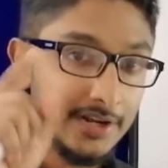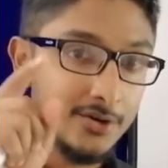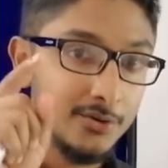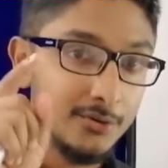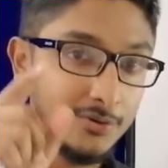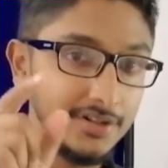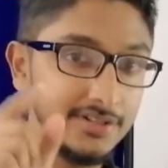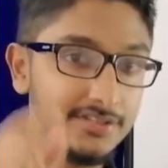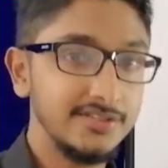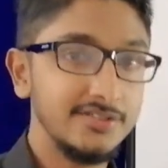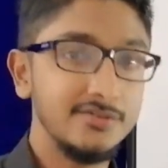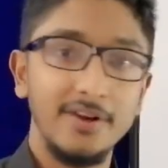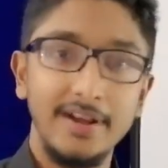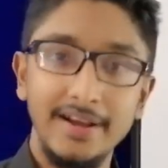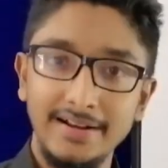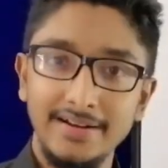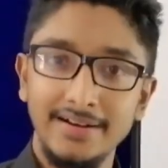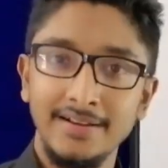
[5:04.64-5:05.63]
notice you,
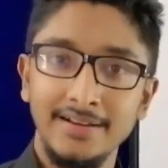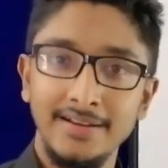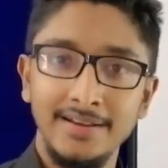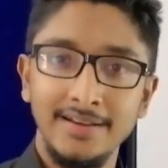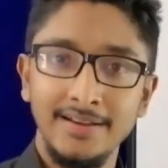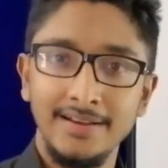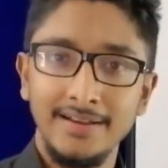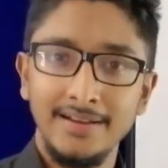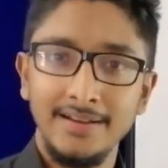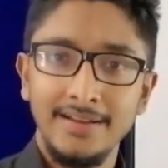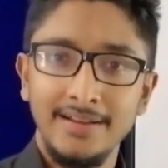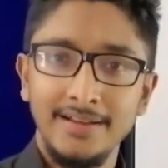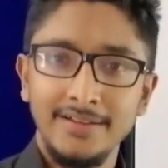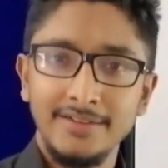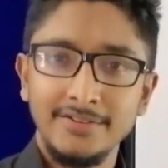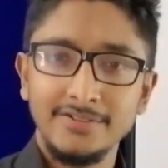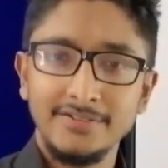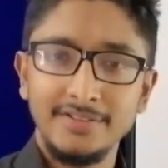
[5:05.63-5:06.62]
right?
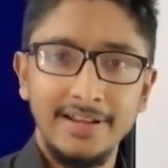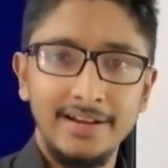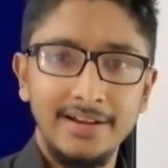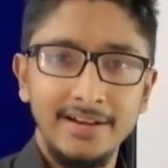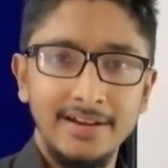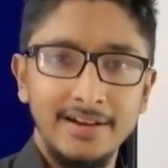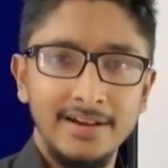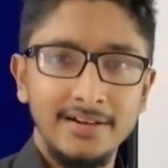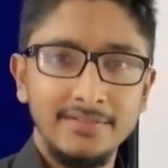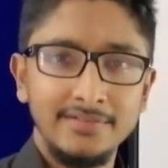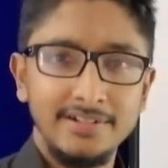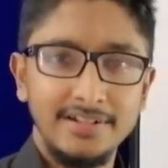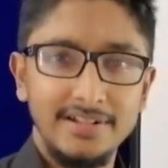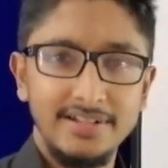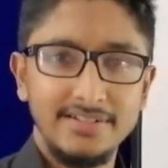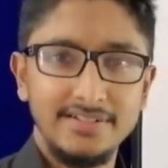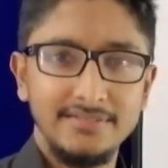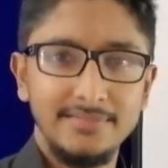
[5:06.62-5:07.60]
So then the
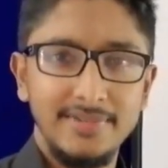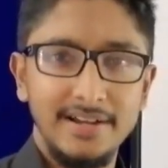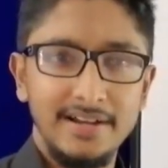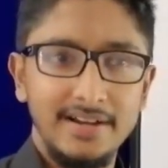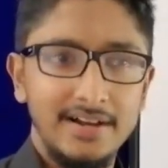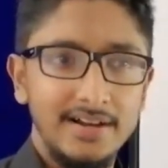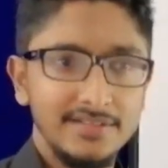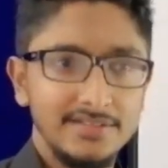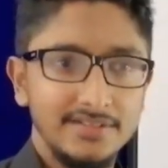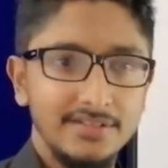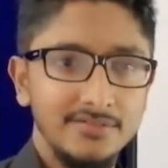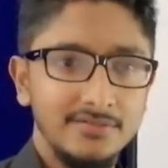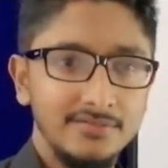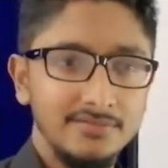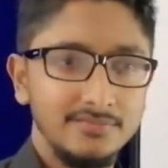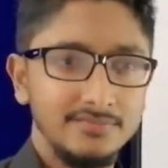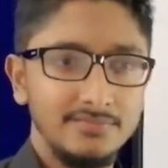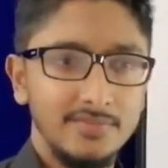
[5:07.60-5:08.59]
teacher might ask
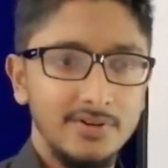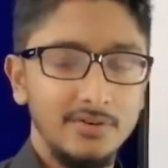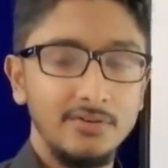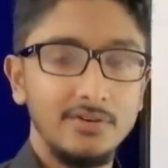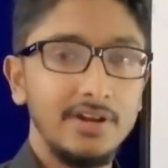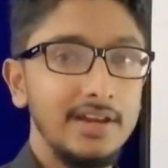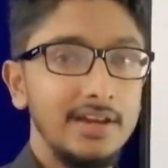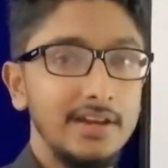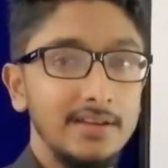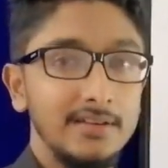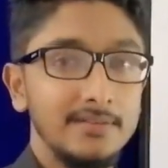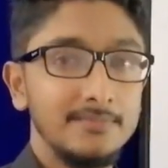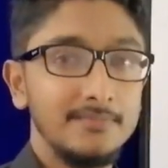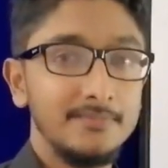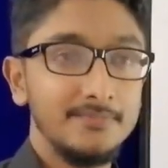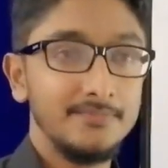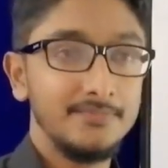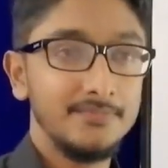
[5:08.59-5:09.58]
you, okay,
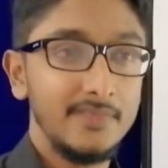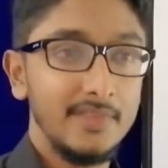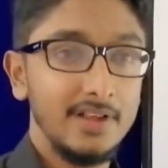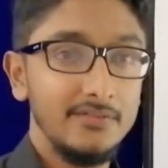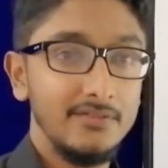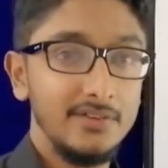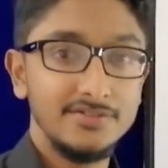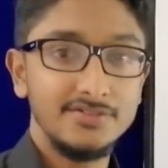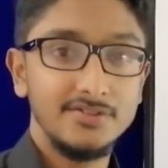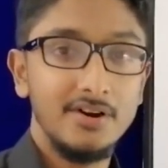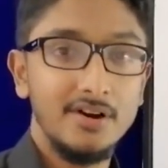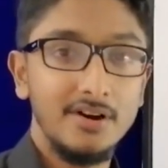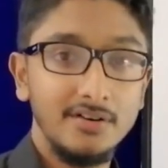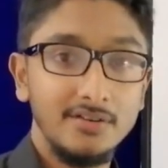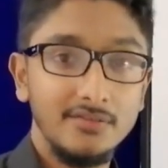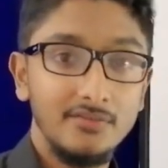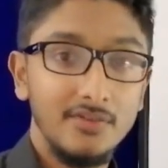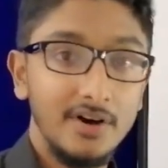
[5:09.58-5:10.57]
what's
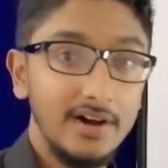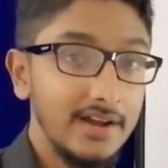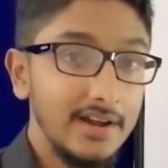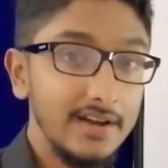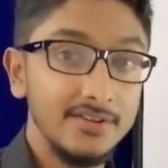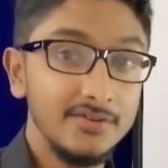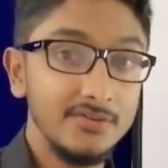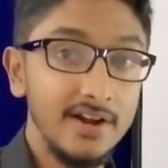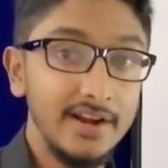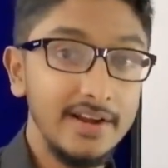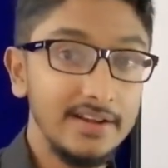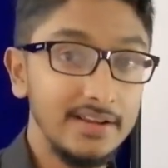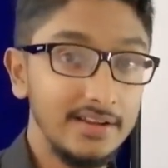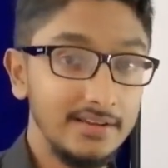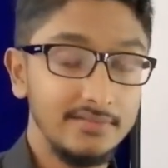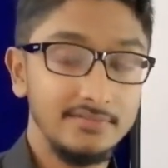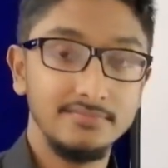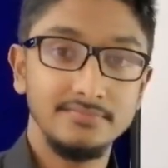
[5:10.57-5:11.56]
wrong? Why aren't you writing?